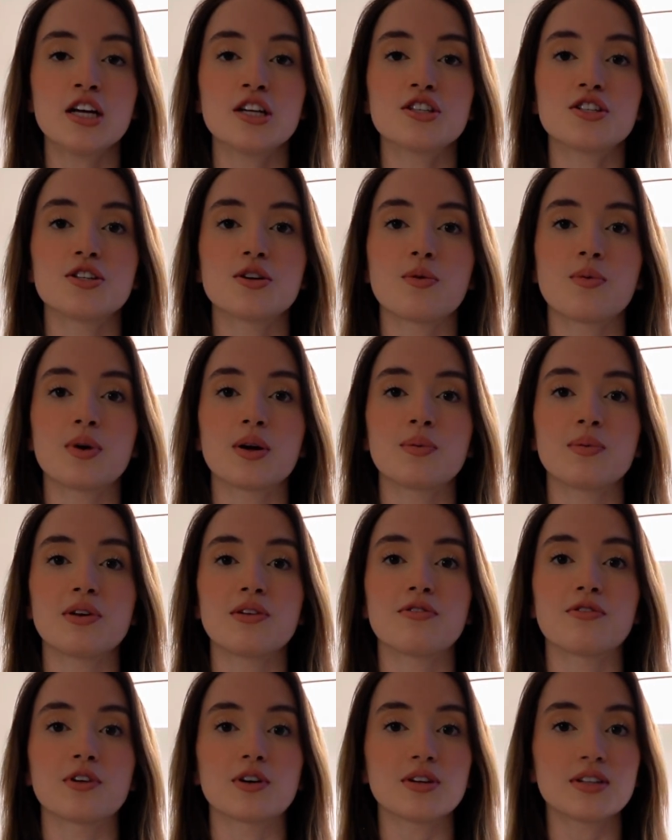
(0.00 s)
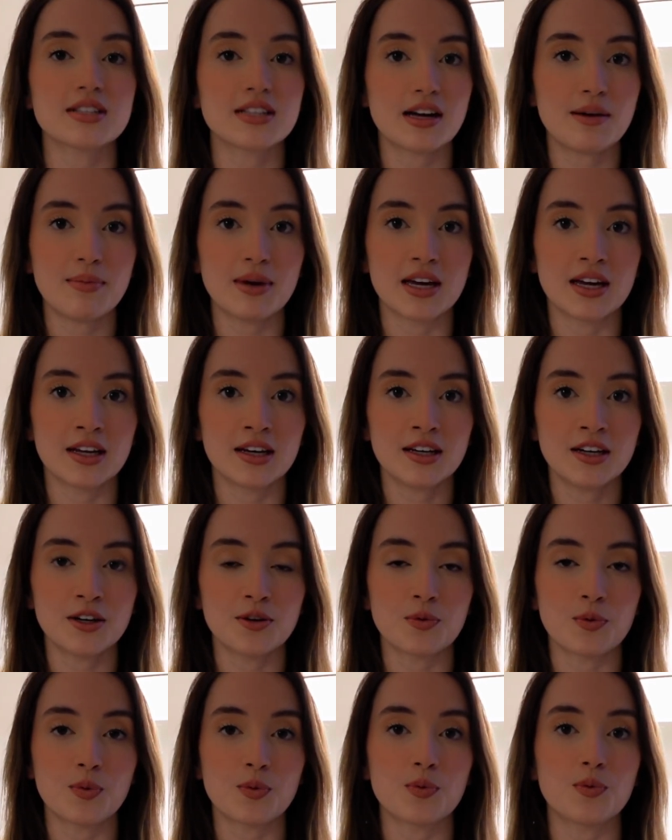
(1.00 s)
So when we first come
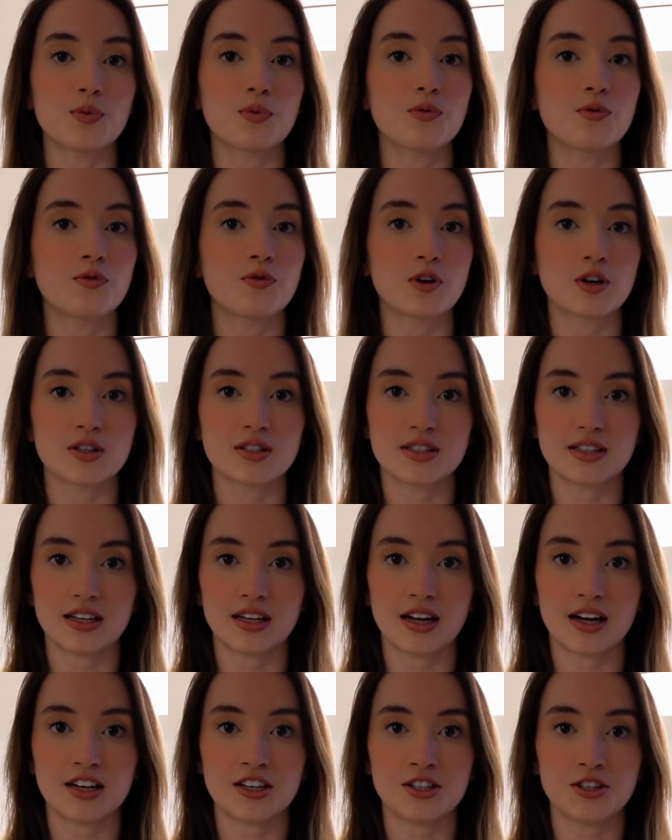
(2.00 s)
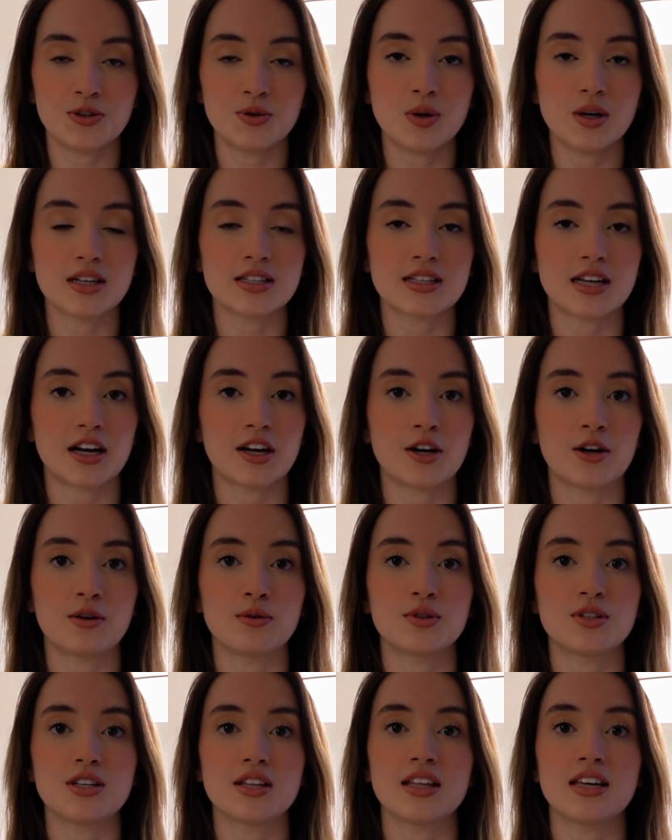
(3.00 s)
in, first thing I do is I
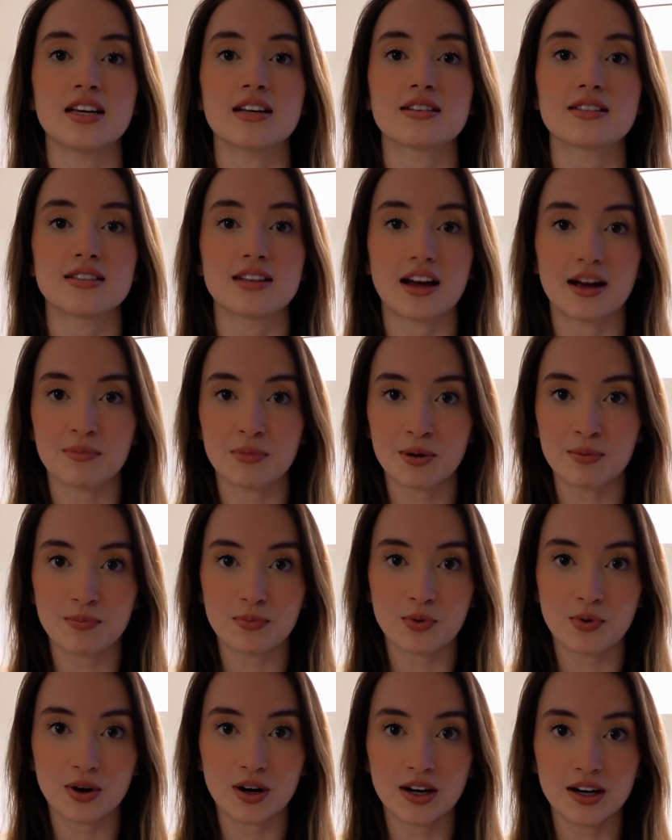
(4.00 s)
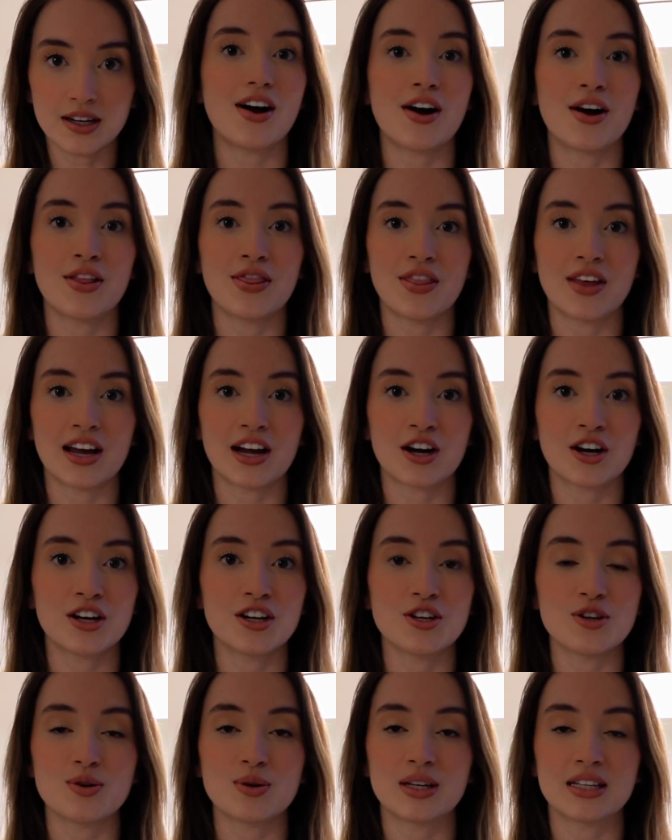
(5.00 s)
go to the assignment board. On there,
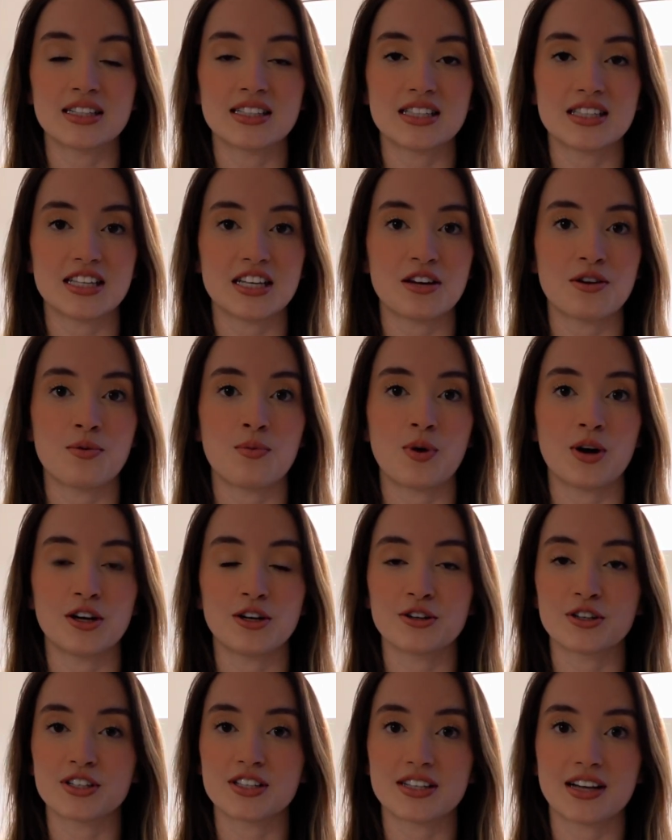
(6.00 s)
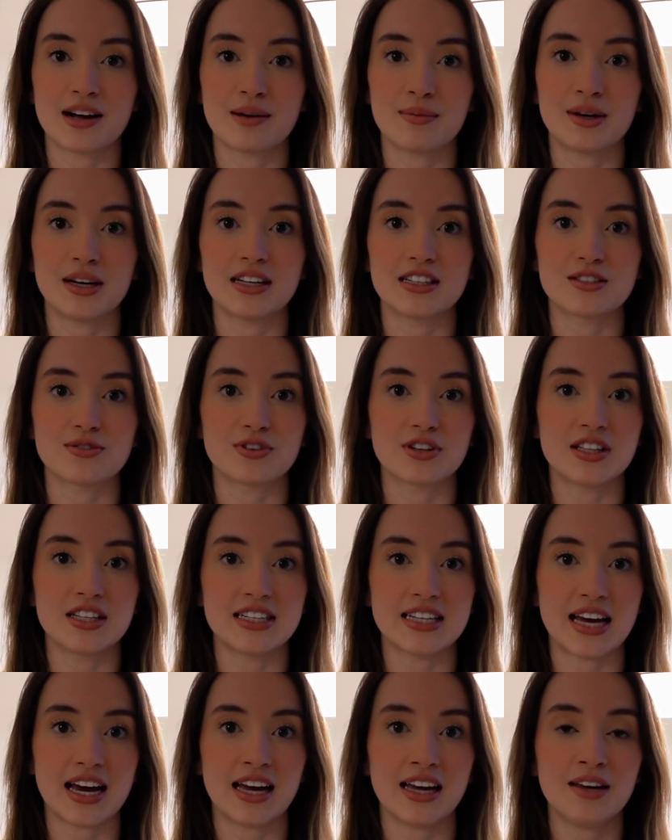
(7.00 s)
you can see what your assignment is for the
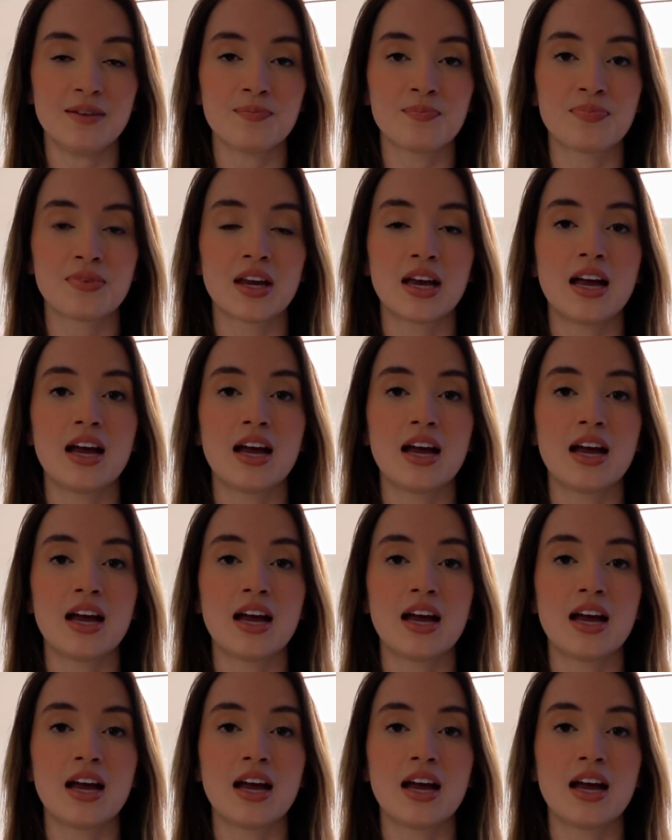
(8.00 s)
day.